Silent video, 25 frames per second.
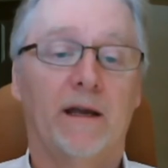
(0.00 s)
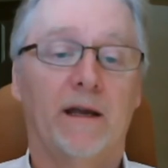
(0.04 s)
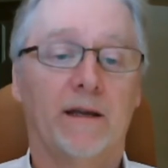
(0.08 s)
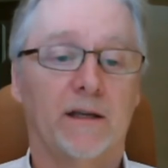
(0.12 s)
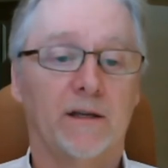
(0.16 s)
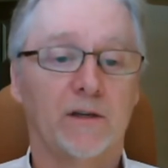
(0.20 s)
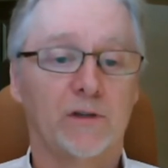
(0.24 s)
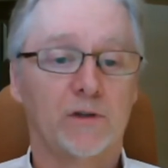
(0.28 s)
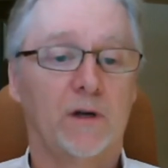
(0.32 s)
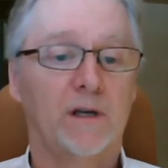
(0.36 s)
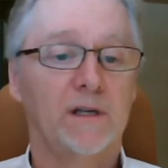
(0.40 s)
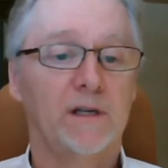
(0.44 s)

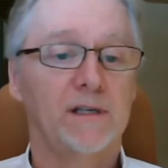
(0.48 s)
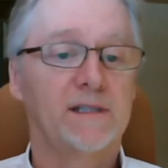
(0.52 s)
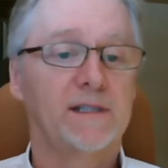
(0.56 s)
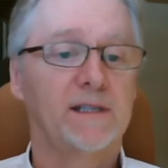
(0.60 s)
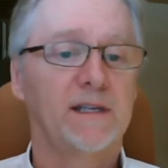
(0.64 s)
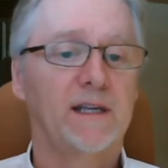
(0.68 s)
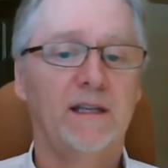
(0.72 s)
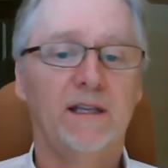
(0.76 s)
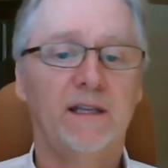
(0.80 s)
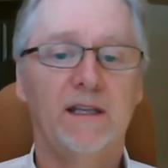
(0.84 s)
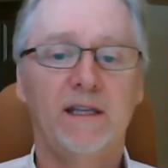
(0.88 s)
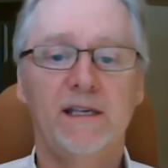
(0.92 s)
I'm going to try to
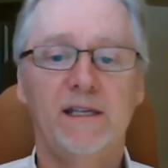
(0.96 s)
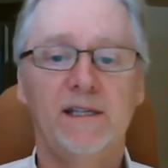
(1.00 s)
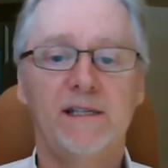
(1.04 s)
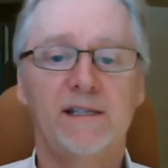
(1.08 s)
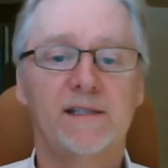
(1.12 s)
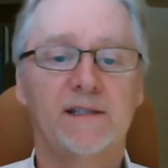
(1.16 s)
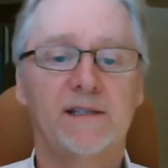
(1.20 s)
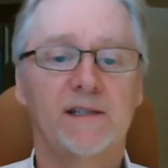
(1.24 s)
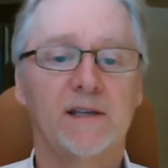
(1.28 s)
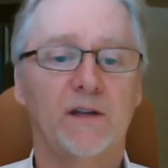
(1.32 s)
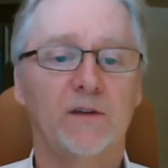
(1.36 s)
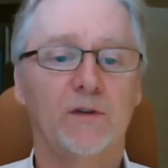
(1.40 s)
say
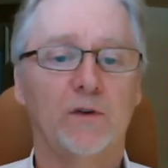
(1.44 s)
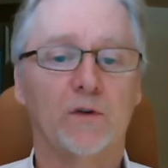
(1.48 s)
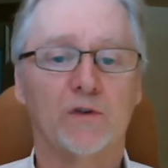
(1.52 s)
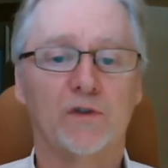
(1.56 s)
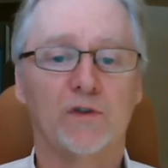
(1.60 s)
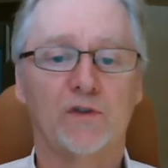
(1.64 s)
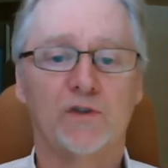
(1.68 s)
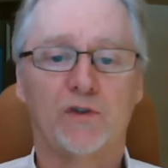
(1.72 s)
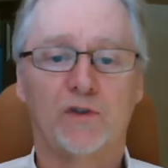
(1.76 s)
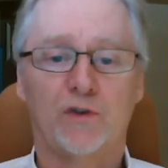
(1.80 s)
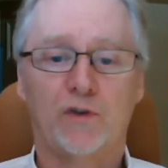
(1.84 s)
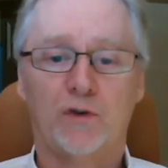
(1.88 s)
these.
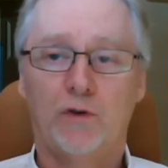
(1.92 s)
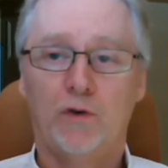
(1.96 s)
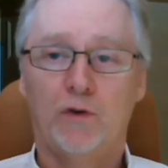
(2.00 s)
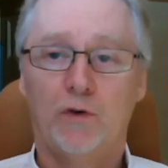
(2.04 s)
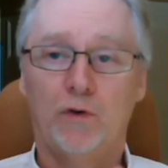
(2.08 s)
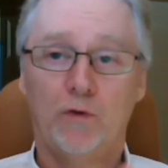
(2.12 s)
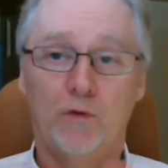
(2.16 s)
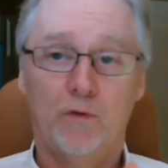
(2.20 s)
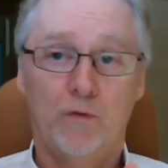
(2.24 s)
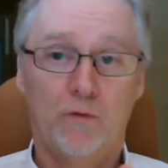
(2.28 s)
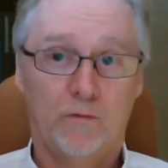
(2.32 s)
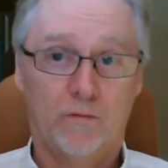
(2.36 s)
There's
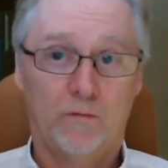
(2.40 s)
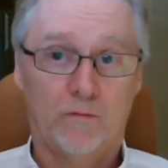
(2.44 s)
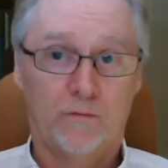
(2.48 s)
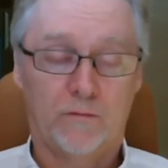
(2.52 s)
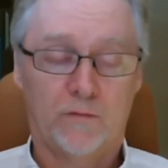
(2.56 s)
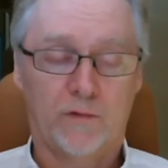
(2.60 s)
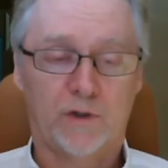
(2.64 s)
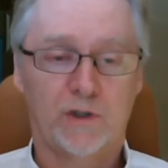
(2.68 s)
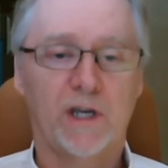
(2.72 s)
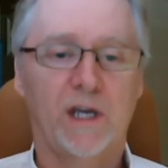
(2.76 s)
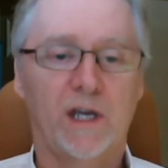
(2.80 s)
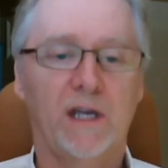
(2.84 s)
2
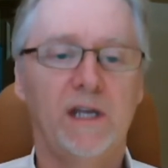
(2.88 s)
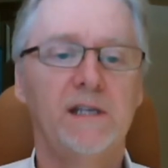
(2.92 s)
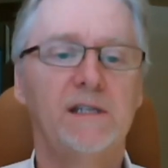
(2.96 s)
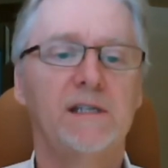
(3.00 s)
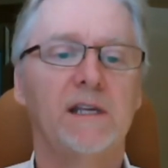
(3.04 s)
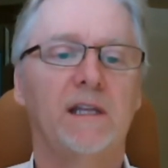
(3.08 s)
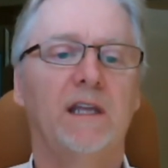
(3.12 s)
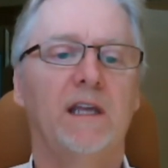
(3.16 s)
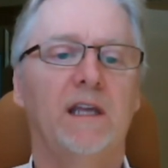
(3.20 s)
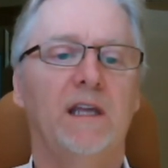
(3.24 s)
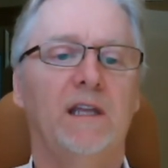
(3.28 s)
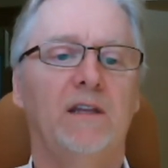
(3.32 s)
chains
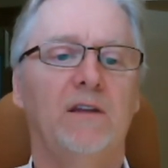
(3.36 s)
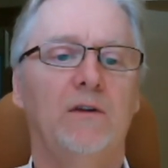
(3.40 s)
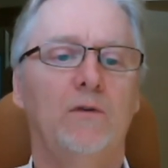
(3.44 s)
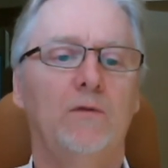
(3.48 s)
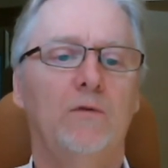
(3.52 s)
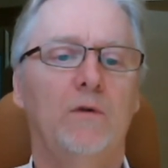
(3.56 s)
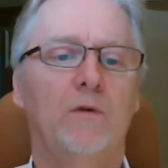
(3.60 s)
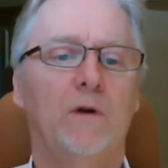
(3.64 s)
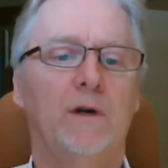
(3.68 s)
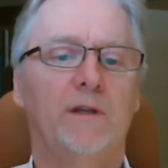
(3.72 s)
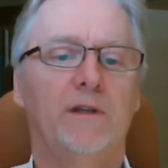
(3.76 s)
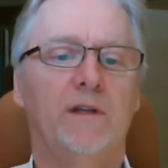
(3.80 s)
that they
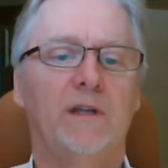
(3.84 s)
do.